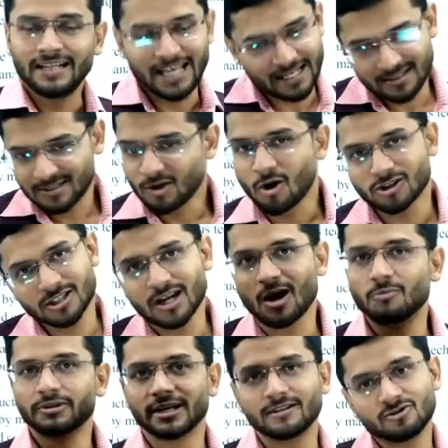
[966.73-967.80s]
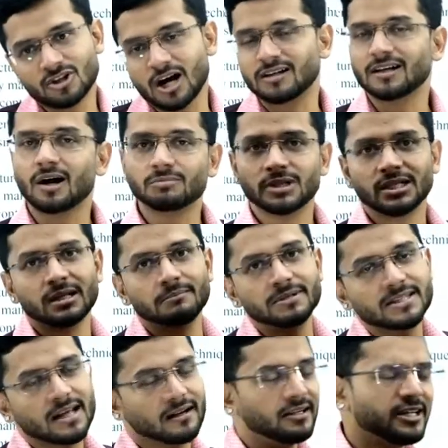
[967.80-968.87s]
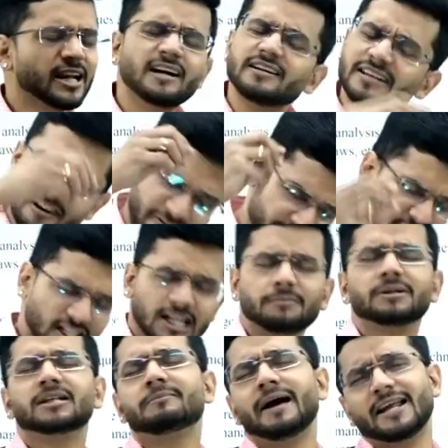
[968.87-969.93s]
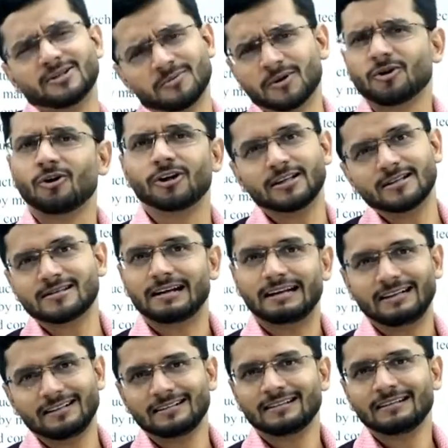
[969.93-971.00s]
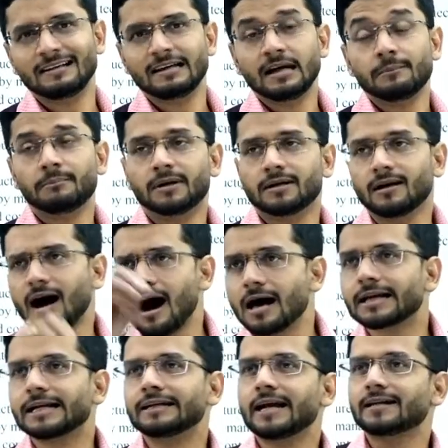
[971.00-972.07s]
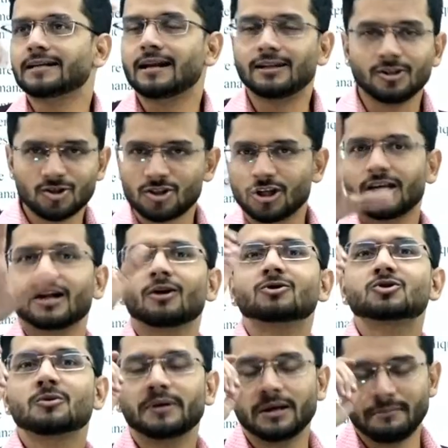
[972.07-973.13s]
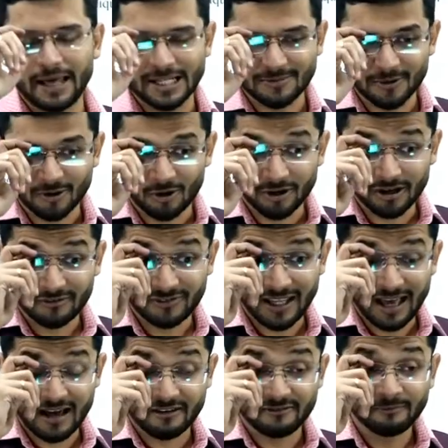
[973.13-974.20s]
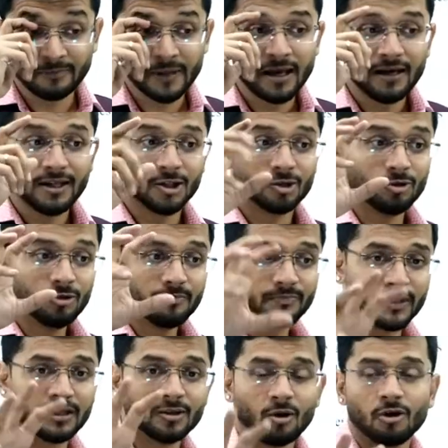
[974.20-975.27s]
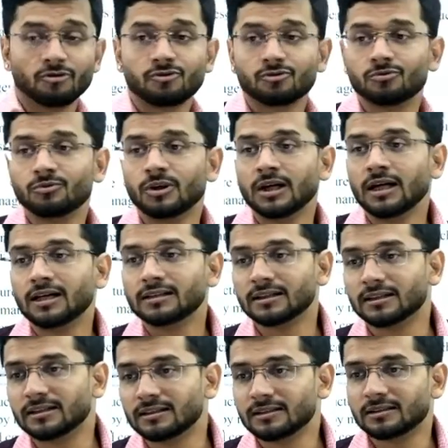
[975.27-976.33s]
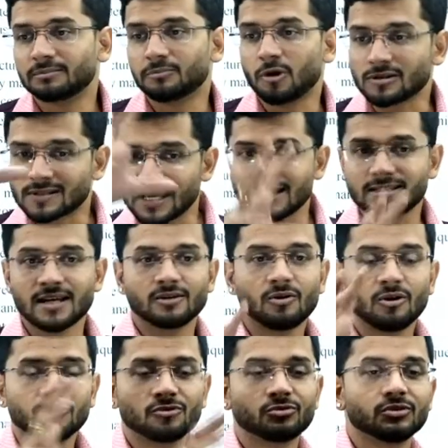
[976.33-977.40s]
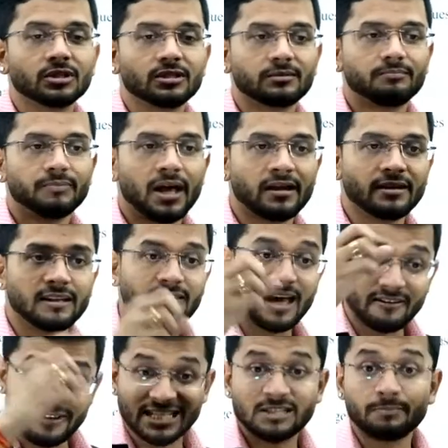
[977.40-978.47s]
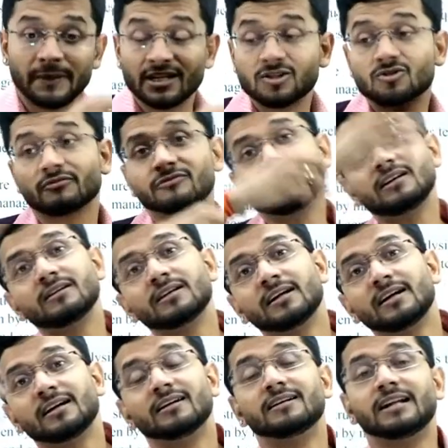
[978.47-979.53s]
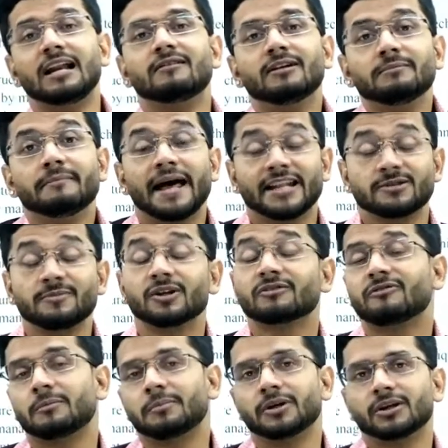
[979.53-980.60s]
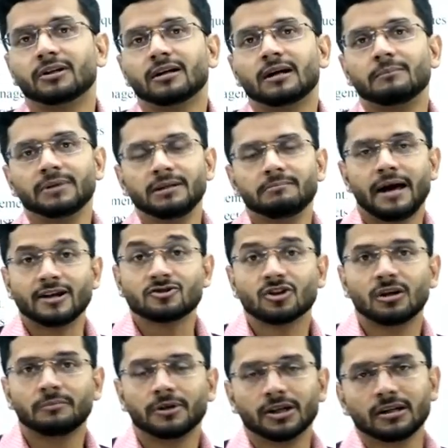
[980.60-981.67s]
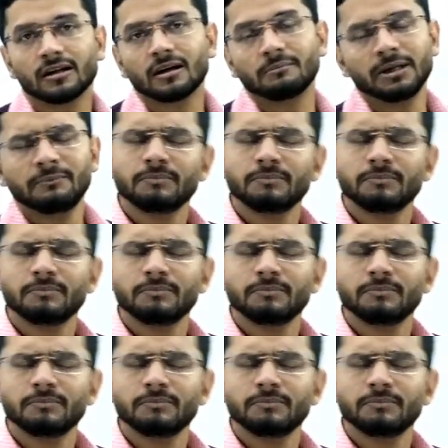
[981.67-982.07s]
And yes, cost accountant, chartered accountant, company secretary can definitely be the management auditors, right? But an architect and engineer can also be a management auditor if they have, gone through the process and gone through and they have experience of the relevant management of a particular company, managing a particular